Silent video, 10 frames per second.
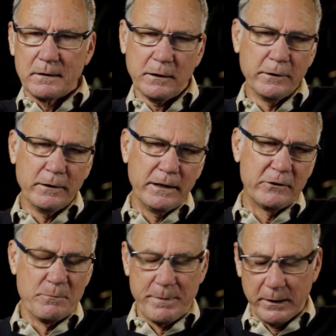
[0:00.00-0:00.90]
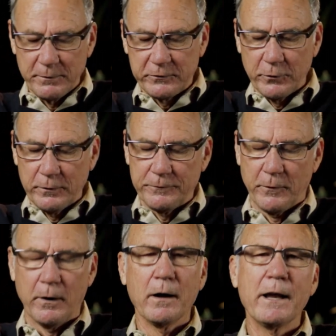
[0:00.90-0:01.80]
Clearly, it's a better return
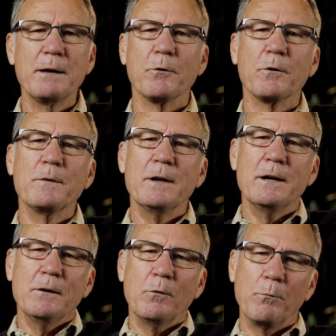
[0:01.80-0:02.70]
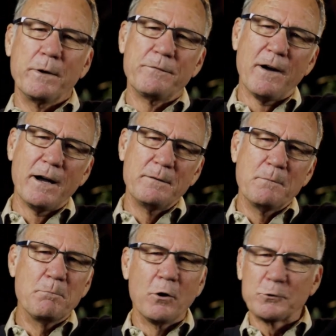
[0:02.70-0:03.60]
for our labor when we find
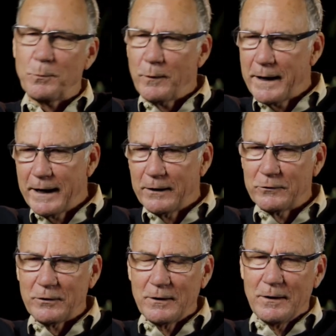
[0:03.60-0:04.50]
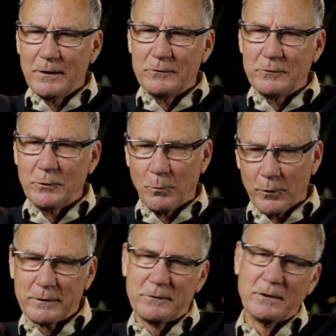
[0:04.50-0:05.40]
multiple hands to
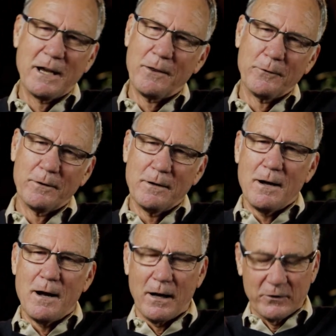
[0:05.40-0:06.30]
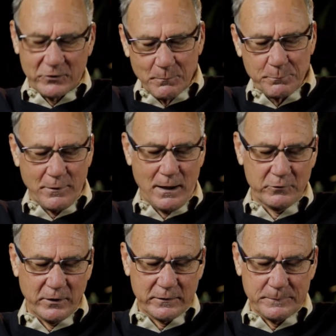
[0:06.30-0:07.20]
work together on some
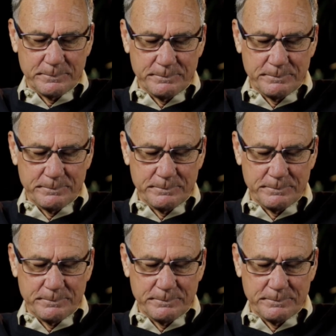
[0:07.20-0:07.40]
project.